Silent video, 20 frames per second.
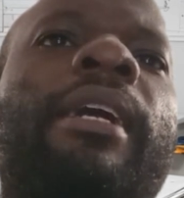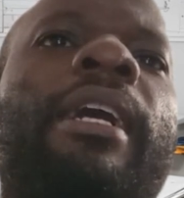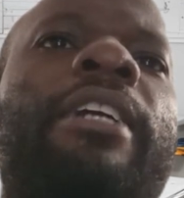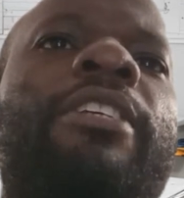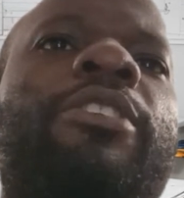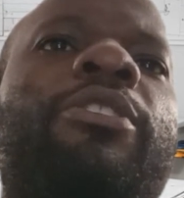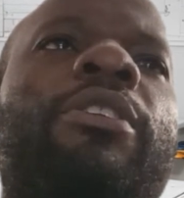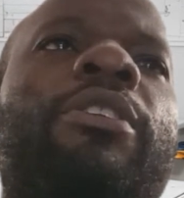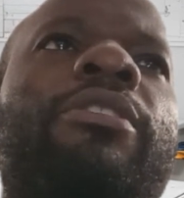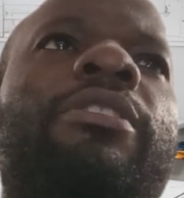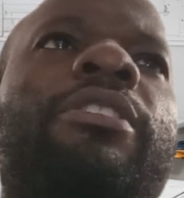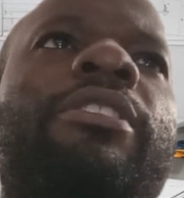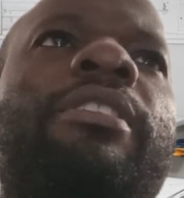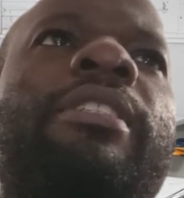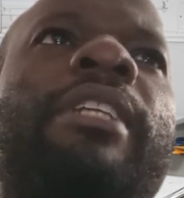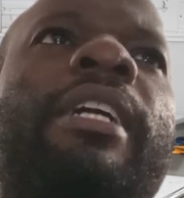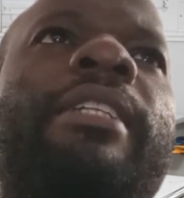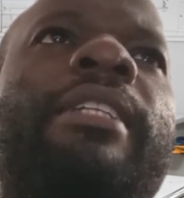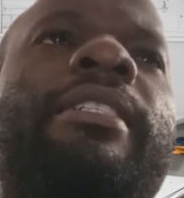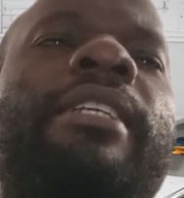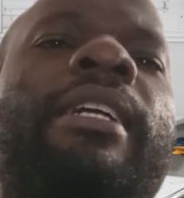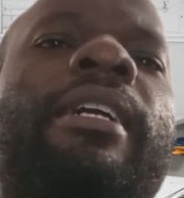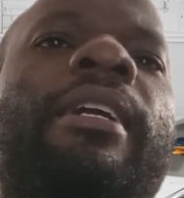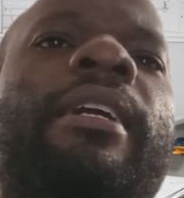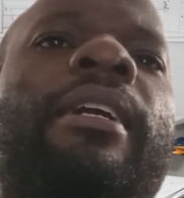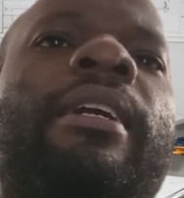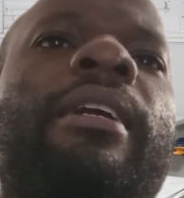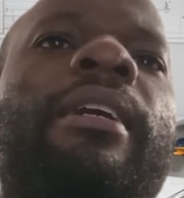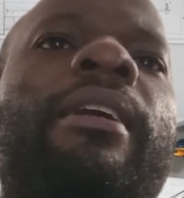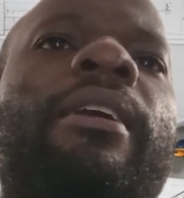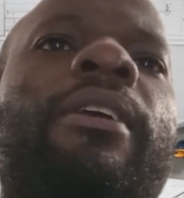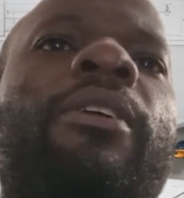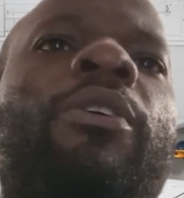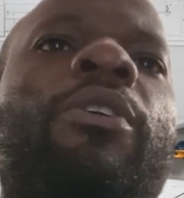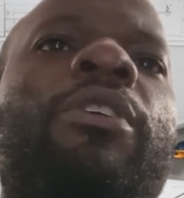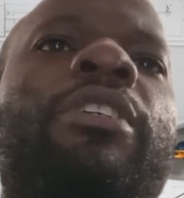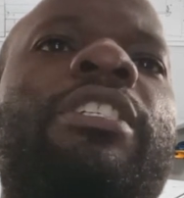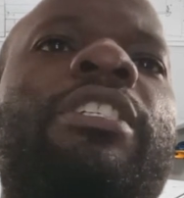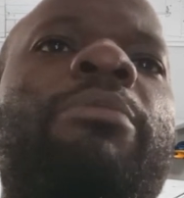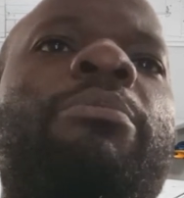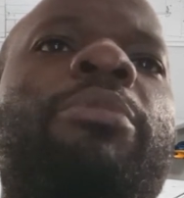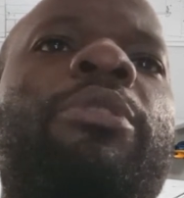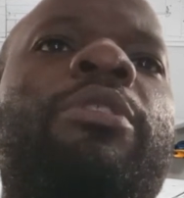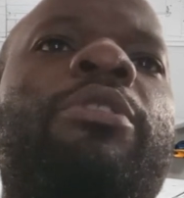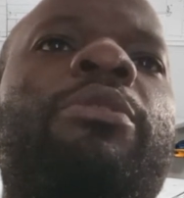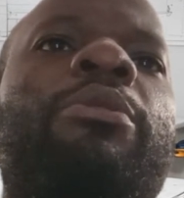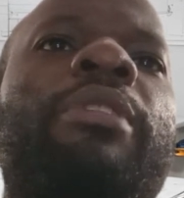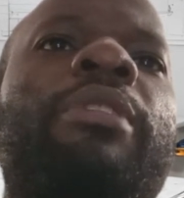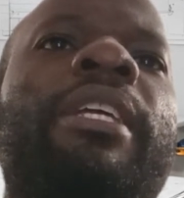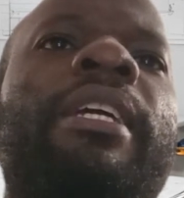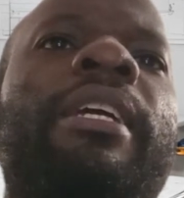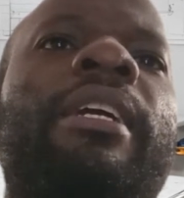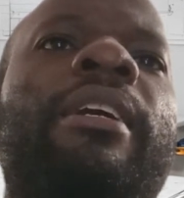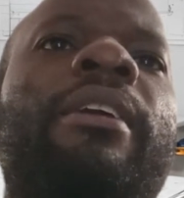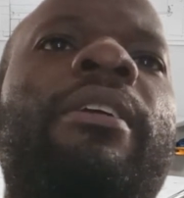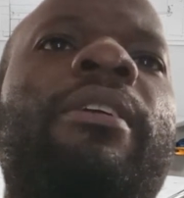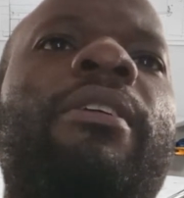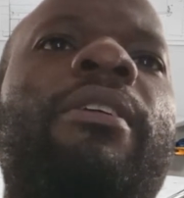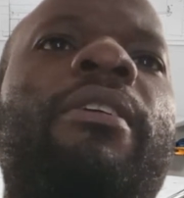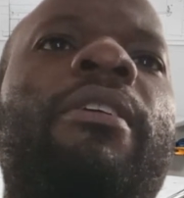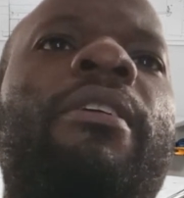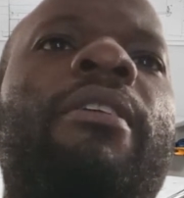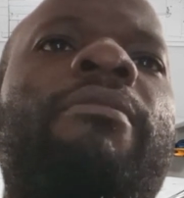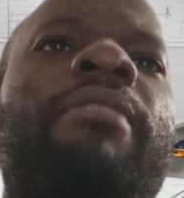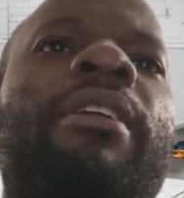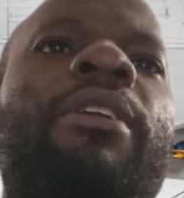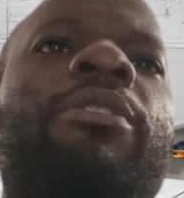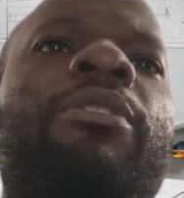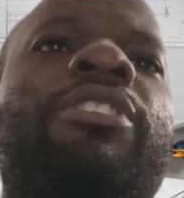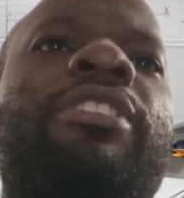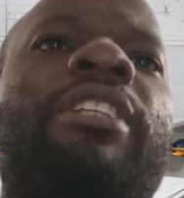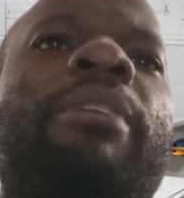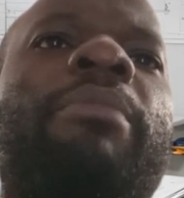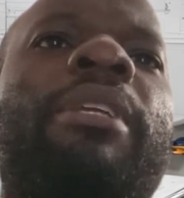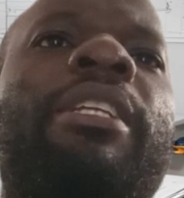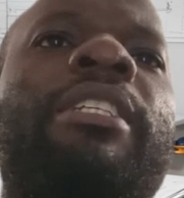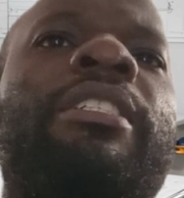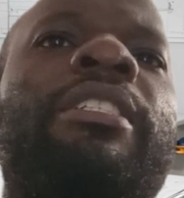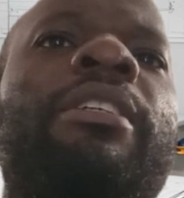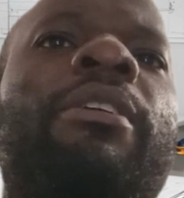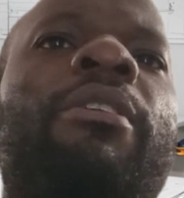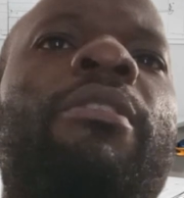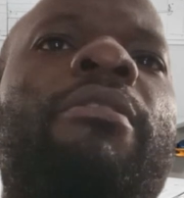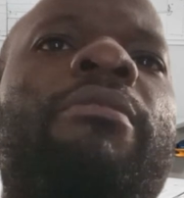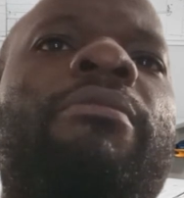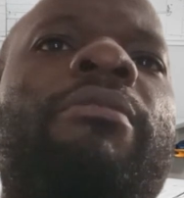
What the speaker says: caissons that contribute to the overall stability